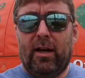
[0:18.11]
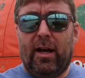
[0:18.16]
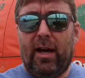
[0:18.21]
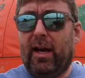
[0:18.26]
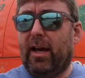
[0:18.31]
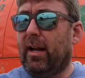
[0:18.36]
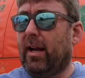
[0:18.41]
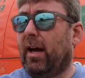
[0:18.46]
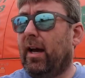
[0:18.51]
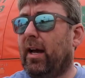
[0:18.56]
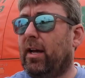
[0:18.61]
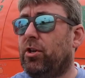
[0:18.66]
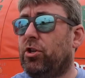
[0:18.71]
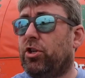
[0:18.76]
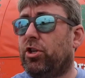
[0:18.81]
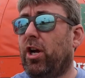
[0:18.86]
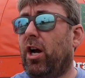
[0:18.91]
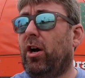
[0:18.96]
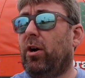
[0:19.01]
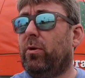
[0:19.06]
And I
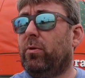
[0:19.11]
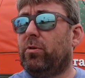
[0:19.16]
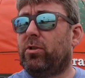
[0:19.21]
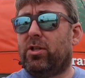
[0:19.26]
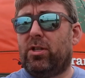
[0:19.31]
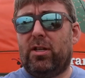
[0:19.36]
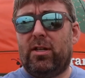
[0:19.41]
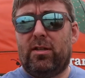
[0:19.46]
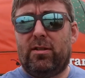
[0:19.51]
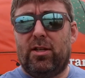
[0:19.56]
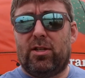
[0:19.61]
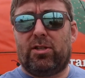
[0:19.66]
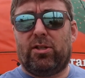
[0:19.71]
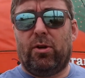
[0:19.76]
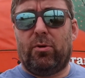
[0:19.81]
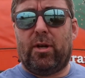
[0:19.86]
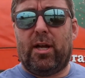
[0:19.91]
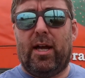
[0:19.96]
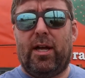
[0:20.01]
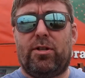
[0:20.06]
chose this
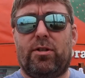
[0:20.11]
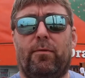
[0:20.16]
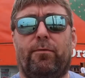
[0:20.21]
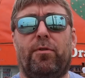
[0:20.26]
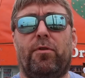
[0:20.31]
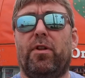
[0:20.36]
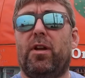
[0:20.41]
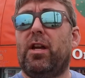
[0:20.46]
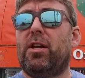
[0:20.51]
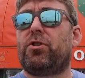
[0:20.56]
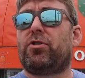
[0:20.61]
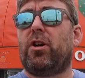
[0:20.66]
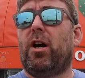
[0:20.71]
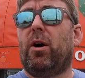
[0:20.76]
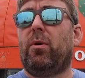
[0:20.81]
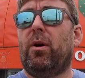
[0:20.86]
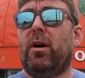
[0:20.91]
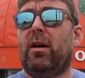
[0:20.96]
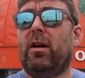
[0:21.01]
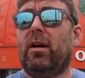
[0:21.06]
location for the
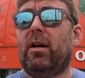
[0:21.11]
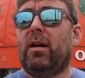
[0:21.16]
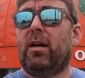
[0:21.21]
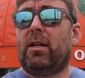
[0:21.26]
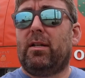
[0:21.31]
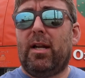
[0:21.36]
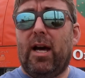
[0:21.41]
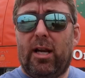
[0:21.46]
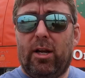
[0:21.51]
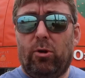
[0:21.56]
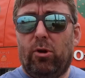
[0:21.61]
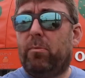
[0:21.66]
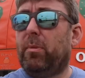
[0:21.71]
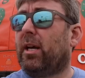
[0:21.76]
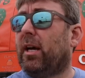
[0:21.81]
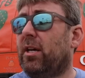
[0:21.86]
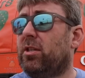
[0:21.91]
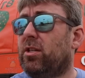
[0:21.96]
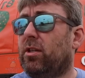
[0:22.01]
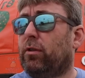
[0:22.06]
intro, not only
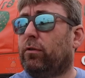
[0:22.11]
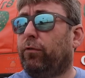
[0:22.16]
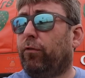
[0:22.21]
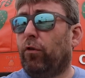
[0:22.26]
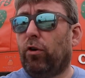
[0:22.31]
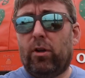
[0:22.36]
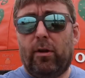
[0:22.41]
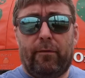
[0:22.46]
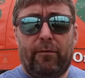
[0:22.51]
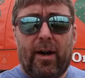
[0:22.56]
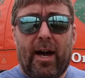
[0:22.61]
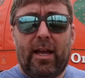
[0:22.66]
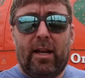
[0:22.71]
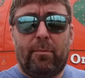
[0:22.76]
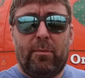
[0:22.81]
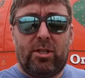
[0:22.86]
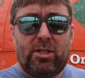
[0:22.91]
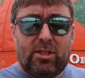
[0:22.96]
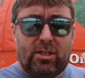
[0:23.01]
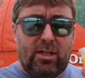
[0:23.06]
because it is full of
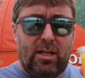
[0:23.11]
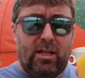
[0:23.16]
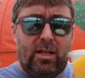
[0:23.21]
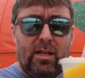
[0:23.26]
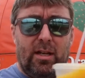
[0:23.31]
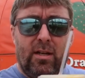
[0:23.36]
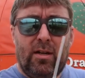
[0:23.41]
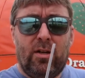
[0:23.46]
vitamin C.